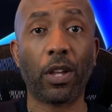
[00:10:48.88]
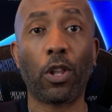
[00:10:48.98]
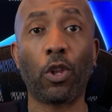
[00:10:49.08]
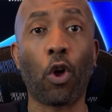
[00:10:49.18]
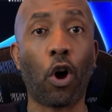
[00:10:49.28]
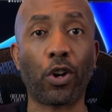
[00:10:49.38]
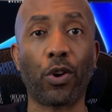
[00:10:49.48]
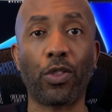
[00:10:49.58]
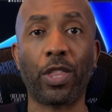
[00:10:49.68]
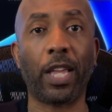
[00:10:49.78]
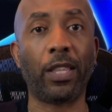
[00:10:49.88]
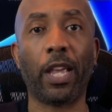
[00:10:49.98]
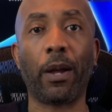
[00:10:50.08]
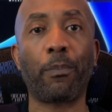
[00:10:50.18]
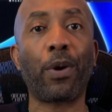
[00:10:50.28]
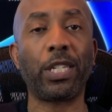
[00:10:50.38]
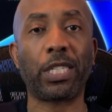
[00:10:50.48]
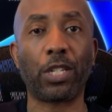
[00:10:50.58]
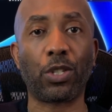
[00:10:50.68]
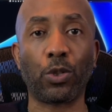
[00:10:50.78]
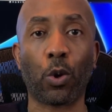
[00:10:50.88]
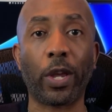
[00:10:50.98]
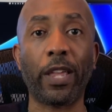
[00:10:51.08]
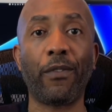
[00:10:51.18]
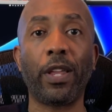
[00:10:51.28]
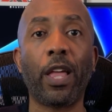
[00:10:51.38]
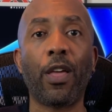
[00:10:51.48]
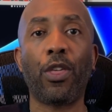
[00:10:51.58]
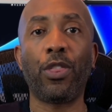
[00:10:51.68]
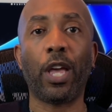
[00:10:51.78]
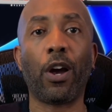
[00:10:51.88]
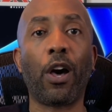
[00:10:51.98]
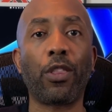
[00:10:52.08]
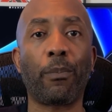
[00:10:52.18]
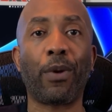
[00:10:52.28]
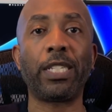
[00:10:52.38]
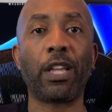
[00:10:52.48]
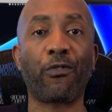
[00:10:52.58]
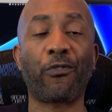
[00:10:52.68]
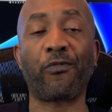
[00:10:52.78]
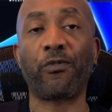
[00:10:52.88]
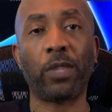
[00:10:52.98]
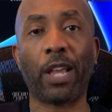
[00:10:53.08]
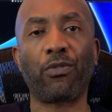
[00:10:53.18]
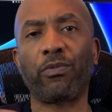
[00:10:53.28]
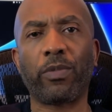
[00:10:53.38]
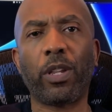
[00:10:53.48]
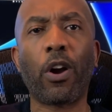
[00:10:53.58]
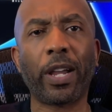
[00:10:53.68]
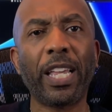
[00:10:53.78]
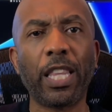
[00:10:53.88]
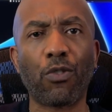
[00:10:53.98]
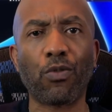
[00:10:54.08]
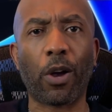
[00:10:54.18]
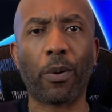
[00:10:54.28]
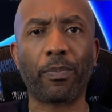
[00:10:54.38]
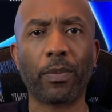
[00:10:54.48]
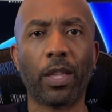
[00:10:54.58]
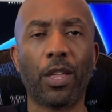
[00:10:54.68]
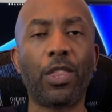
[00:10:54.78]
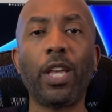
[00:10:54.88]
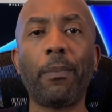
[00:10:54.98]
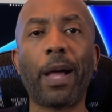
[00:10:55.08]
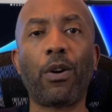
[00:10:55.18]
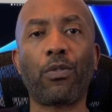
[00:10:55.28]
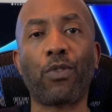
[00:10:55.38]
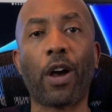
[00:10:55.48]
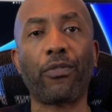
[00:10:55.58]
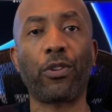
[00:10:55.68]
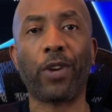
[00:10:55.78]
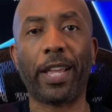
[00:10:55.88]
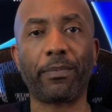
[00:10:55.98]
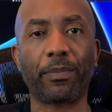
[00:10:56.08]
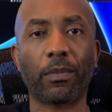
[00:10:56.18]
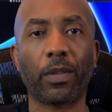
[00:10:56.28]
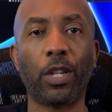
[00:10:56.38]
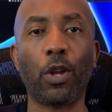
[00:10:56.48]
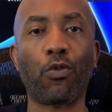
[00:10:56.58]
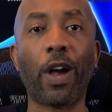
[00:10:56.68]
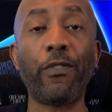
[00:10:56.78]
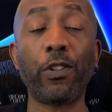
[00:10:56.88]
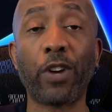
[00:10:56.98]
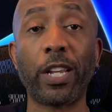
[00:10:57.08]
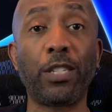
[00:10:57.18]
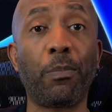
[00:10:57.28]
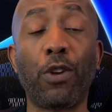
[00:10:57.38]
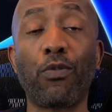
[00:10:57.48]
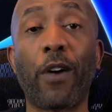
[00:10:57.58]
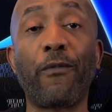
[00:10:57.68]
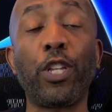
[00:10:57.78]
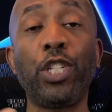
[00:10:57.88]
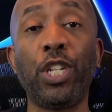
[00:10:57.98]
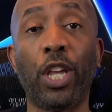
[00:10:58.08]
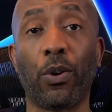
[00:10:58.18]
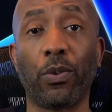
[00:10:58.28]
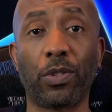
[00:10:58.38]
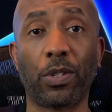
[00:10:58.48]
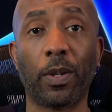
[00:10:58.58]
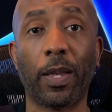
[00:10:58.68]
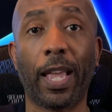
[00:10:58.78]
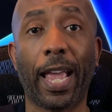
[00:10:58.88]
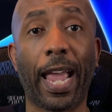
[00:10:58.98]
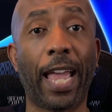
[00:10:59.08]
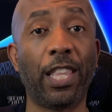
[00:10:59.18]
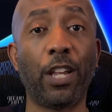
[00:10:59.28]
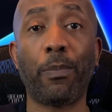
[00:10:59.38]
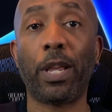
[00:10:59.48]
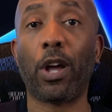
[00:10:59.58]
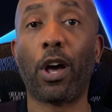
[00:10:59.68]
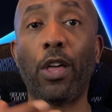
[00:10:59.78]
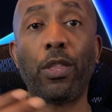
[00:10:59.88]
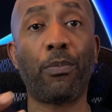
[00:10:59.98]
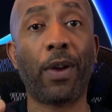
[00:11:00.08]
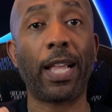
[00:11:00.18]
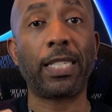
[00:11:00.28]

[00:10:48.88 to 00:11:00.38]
longer than their predecessors or even their other brands that are in their realm. Think about Ralph Lauren. Ralph Lauren has been around for years. And there have been other brands